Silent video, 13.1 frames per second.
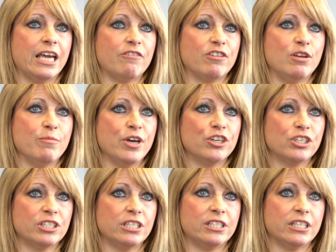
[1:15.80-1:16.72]
If an
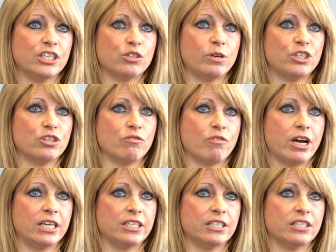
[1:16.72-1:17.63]
emergency situation
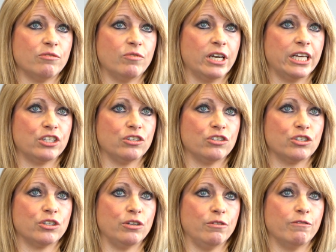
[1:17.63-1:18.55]
arises in relation
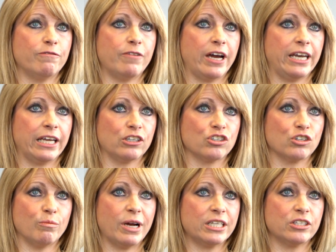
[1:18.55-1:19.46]
to
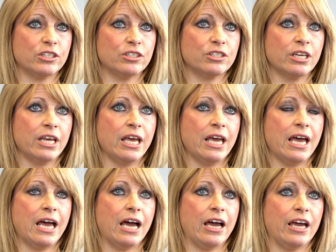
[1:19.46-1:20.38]
financial matters,
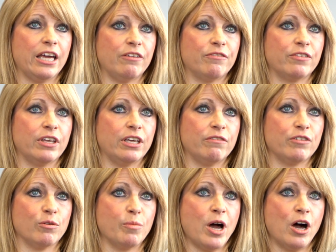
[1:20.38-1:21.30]

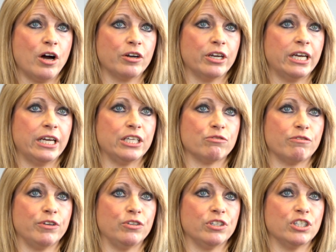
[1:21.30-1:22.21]
if your partner is
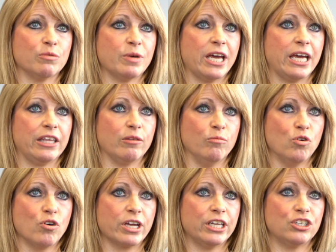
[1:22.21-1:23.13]
refusing to pay the
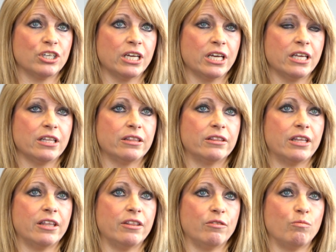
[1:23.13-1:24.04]
mortgage,
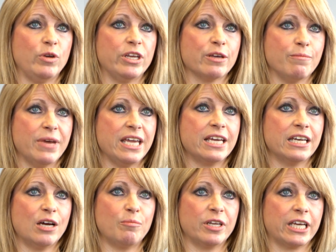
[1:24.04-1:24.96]
then we can make
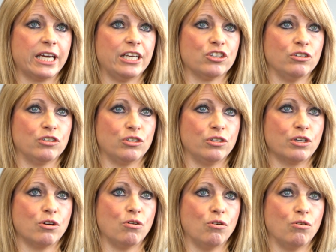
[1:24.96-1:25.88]
an application to the
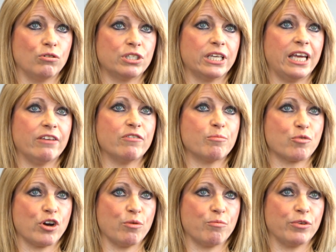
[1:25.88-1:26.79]
court, if
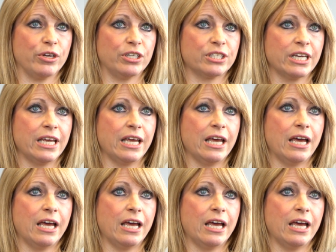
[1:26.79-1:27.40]
appropriate,